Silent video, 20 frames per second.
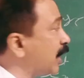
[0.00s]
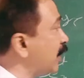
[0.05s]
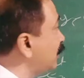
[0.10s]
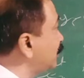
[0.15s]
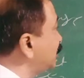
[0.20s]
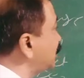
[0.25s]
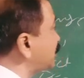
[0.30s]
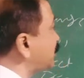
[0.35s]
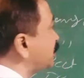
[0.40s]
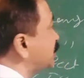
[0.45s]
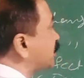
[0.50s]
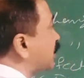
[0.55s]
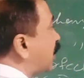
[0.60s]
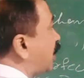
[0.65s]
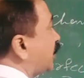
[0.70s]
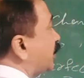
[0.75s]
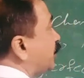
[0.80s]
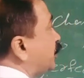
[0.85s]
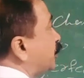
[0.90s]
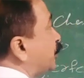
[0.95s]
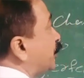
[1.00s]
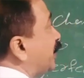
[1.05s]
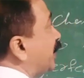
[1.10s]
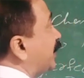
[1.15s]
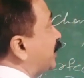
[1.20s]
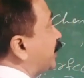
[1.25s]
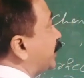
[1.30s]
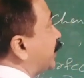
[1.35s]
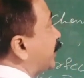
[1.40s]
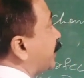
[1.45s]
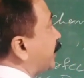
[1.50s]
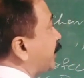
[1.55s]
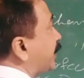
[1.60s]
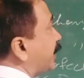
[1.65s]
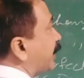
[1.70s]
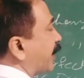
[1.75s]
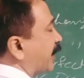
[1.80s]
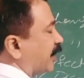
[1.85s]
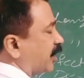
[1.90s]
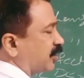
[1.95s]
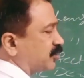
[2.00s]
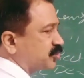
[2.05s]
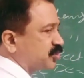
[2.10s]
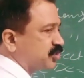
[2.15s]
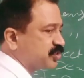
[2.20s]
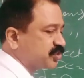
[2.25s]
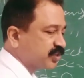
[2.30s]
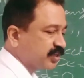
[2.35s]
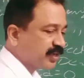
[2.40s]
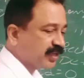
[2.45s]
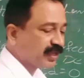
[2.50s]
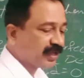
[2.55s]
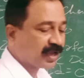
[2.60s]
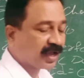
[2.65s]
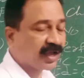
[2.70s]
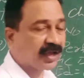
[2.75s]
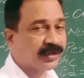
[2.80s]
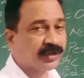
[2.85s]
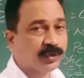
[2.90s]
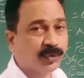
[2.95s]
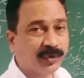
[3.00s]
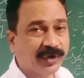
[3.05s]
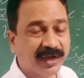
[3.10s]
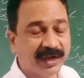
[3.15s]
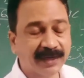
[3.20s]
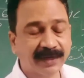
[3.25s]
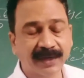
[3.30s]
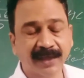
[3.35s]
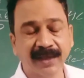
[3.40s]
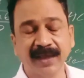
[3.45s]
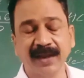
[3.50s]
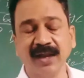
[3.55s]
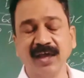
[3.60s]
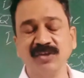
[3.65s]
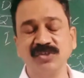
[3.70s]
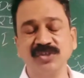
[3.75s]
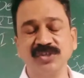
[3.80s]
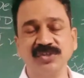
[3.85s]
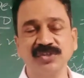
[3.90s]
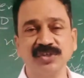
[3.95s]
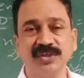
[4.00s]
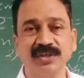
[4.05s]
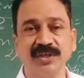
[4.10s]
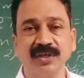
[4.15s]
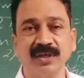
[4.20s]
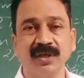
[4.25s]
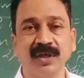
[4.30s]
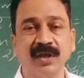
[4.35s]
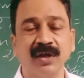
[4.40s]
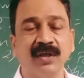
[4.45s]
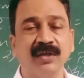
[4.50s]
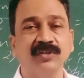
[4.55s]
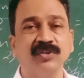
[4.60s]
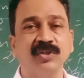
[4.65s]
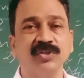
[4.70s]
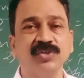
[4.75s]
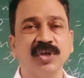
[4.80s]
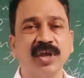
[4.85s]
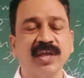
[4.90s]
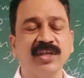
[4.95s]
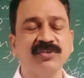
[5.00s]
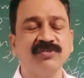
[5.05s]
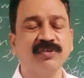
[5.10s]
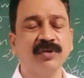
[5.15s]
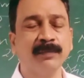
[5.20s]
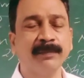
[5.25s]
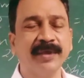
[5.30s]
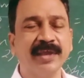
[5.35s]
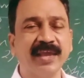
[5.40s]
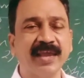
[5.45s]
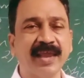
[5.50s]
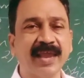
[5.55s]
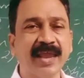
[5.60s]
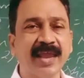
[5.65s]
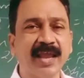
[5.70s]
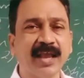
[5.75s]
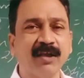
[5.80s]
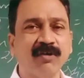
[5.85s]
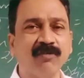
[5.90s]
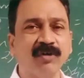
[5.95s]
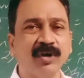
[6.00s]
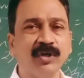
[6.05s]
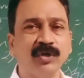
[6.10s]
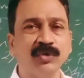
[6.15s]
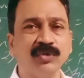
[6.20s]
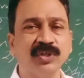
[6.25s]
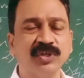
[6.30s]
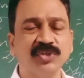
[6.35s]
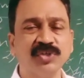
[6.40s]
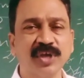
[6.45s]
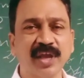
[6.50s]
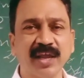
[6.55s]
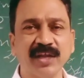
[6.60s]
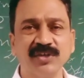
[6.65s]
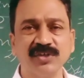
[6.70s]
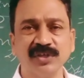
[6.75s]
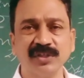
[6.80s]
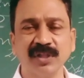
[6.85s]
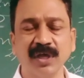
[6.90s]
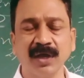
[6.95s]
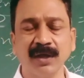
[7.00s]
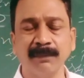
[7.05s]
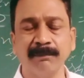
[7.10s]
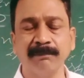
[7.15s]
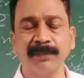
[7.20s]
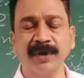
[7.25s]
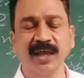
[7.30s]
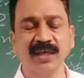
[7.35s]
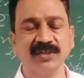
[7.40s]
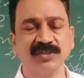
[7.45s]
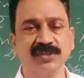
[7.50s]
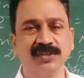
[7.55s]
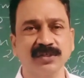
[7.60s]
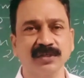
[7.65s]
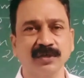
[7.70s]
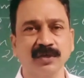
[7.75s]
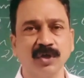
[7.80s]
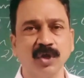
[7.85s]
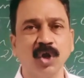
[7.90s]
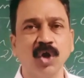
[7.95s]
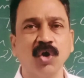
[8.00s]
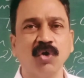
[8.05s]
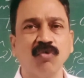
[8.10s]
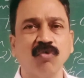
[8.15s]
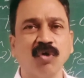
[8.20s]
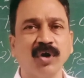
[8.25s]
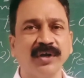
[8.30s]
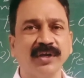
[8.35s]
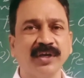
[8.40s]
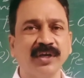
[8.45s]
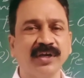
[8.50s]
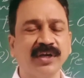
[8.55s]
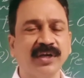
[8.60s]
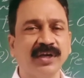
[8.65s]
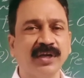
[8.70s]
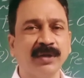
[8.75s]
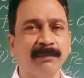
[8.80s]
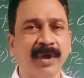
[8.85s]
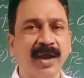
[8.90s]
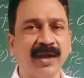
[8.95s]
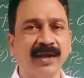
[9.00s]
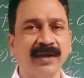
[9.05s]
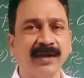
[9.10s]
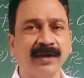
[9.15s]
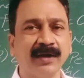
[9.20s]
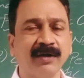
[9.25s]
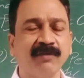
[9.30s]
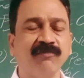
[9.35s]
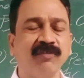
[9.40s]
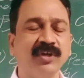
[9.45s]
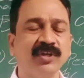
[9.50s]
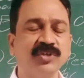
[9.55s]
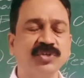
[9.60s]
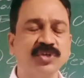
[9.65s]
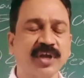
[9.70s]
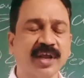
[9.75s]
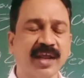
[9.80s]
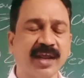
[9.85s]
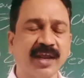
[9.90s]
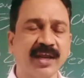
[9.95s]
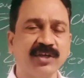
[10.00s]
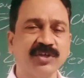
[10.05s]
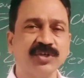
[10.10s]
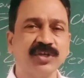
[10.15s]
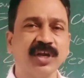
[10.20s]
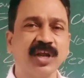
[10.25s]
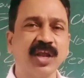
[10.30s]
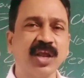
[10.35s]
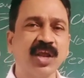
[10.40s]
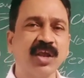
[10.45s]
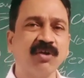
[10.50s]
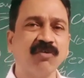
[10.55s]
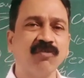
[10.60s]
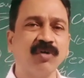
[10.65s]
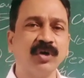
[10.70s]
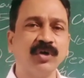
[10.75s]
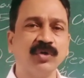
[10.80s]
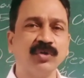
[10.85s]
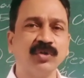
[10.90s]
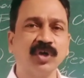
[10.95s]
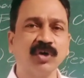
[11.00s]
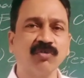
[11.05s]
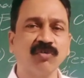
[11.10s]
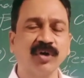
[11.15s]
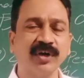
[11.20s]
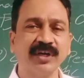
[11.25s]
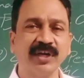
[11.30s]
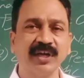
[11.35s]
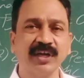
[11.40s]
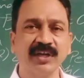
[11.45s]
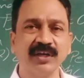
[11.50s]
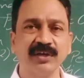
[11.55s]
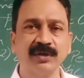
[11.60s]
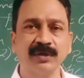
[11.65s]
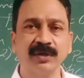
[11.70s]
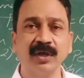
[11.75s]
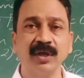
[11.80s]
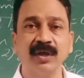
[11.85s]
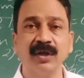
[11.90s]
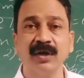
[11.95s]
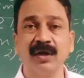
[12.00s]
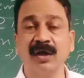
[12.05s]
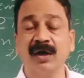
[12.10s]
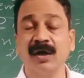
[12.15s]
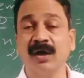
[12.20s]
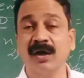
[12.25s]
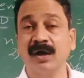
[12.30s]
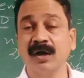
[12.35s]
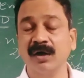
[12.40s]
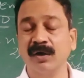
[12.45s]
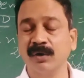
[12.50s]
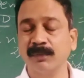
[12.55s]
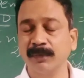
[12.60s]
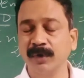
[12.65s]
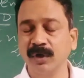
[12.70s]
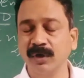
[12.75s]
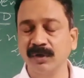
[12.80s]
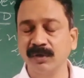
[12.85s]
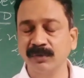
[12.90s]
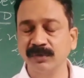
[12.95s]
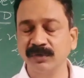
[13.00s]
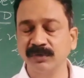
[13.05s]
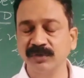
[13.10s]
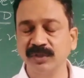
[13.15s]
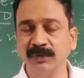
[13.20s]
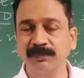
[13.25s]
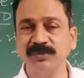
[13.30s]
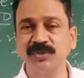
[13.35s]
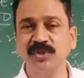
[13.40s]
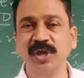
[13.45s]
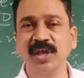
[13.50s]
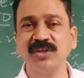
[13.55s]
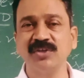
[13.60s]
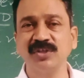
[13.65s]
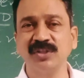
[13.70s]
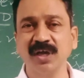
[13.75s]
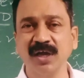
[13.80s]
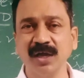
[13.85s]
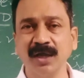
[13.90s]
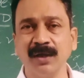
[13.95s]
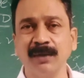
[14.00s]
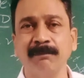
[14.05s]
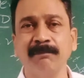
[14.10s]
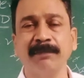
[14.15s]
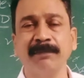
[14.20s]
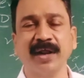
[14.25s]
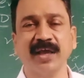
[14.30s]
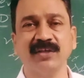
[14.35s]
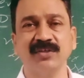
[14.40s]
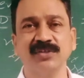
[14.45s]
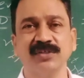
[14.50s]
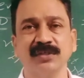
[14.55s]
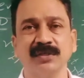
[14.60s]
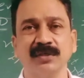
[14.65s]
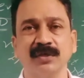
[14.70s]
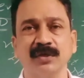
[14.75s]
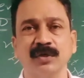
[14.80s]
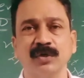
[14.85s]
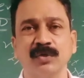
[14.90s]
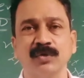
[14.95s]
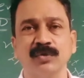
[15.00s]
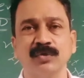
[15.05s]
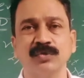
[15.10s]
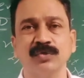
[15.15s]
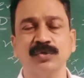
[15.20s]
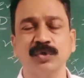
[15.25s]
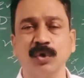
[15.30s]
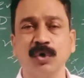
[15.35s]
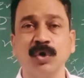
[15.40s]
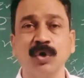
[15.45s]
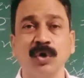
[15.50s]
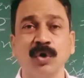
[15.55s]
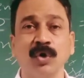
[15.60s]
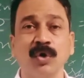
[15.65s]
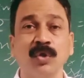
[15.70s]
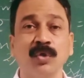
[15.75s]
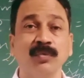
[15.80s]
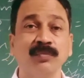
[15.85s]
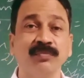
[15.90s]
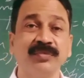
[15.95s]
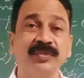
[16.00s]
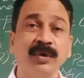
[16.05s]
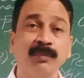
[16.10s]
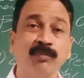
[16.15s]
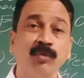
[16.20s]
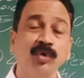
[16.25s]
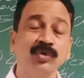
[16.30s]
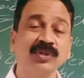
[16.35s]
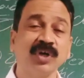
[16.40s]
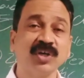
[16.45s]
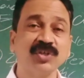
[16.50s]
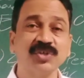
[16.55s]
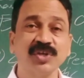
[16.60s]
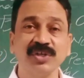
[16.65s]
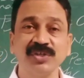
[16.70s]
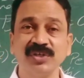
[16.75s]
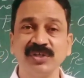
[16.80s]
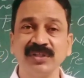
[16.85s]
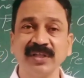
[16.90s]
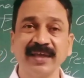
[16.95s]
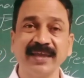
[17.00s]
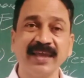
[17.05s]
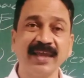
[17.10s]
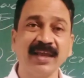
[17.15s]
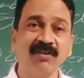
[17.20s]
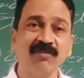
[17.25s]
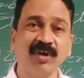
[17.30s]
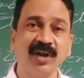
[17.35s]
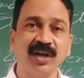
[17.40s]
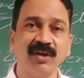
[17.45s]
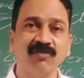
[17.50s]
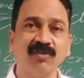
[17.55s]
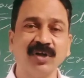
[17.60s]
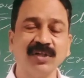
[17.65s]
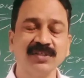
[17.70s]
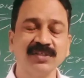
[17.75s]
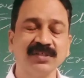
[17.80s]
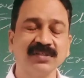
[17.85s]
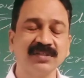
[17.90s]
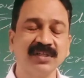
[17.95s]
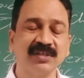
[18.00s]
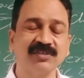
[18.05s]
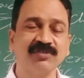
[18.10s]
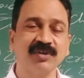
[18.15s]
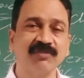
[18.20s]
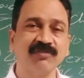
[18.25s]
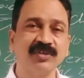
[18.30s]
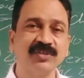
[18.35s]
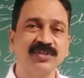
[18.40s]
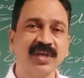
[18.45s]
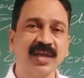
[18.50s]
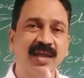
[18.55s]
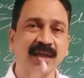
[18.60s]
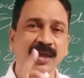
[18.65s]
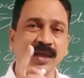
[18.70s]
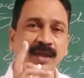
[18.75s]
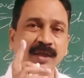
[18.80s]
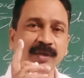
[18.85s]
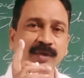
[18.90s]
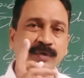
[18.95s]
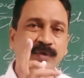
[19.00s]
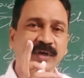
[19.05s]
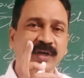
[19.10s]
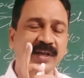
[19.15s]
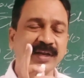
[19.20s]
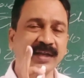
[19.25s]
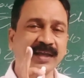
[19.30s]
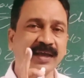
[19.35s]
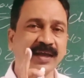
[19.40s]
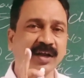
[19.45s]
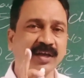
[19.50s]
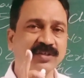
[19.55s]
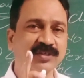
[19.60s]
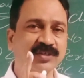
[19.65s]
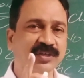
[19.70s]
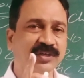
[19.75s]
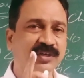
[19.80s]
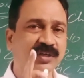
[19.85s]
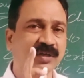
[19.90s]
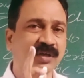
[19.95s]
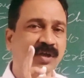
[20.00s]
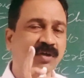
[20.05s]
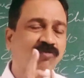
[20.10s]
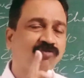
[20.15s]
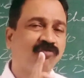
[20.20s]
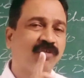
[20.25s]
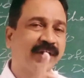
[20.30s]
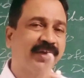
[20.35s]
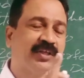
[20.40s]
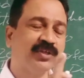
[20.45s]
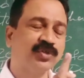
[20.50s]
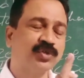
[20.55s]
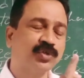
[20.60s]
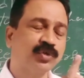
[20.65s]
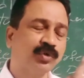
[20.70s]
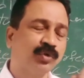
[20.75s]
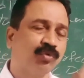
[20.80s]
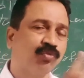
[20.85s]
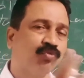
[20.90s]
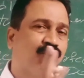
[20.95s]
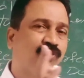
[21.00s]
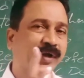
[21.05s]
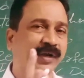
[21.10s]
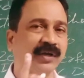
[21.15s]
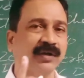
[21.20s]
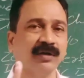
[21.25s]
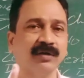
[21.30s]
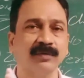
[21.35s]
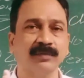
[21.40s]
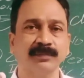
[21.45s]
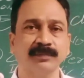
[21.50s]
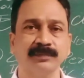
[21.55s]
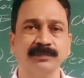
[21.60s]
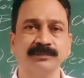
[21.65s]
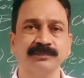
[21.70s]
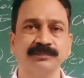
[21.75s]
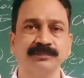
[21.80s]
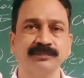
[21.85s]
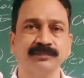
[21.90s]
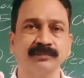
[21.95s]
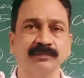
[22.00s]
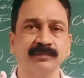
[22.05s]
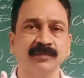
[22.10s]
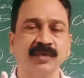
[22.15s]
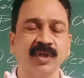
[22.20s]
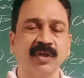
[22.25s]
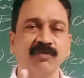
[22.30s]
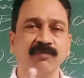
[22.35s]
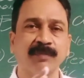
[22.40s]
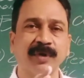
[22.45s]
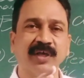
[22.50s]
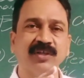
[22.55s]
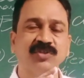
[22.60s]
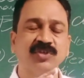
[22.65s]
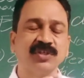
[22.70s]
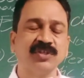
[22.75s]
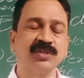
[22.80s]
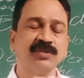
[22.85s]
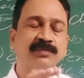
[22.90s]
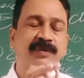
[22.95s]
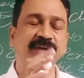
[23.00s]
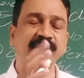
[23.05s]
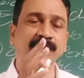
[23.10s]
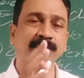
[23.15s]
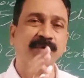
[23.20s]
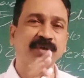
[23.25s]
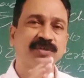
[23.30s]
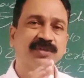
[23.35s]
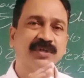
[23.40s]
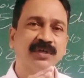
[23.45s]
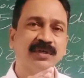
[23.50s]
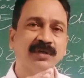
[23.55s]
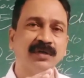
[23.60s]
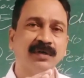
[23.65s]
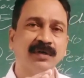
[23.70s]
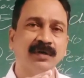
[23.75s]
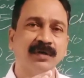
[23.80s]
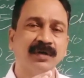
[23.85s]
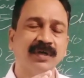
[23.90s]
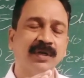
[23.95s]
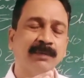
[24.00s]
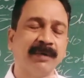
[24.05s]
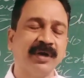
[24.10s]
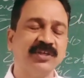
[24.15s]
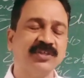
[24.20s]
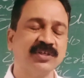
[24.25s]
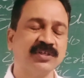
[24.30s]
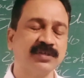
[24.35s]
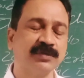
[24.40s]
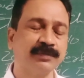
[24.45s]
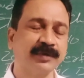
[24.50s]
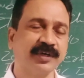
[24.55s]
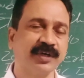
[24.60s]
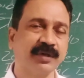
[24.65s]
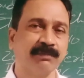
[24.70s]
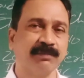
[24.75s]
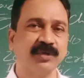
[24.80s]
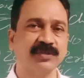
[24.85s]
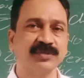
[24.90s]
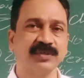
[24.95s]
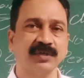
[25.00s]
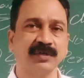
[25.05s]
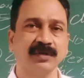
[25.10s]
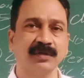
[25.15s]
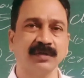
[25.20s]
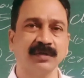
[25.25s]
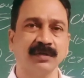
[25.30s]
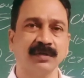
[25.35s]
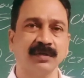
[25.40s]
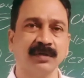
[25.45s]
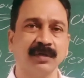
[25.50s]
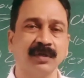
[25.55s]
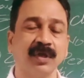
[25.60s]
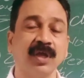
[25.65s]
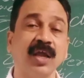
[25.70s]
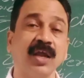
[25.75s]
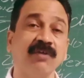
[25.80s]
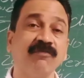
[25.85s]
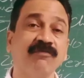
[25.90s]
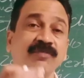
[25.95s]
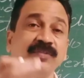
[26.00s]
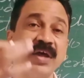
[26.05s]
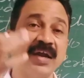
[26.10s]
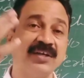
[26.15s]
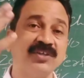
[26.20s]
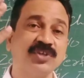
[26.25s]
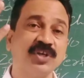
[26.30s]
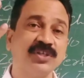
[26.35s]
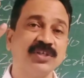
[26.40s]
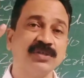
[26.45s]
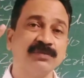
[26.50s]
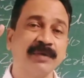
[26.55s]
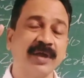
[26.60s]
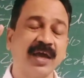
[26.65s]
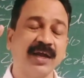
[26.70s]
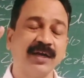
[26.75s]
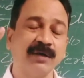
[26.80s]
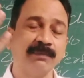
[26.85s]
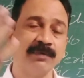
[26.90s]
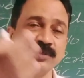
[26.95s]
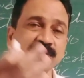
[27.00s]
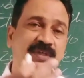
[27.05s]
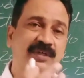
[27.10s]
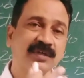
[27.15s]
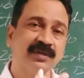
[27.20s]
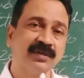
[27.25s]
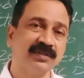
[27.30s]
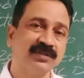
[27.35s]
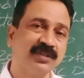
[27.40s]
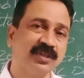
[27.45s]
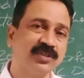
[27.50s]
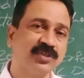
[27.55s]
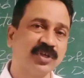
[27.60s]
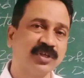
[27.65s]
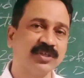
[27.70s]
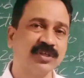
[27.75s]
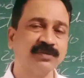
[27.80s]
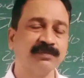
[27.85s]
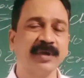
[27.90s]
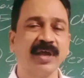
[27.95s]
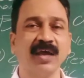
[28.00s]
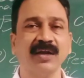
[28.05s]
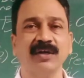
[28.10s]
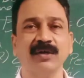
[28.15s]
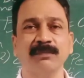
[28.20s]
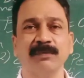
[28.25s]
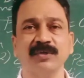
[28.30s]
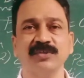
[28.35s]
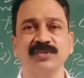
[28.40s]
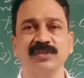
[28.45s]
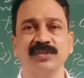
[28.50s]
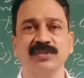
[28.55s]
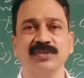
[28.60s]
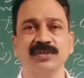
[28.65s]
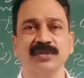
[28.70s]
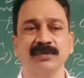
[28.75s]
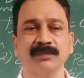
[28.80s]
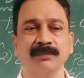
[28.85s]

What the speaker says: This is called unitary elasticity or unit elasticity. The change will be equal to the change in the price. Quantity demanded will change equal to the quantity, the change in the price. So they both are changing the equal levels. That's why we say unitary elasticity. 1:1. If price changes by 10%, demand changes by 10%. If that changes by 100%, this changes by 100%.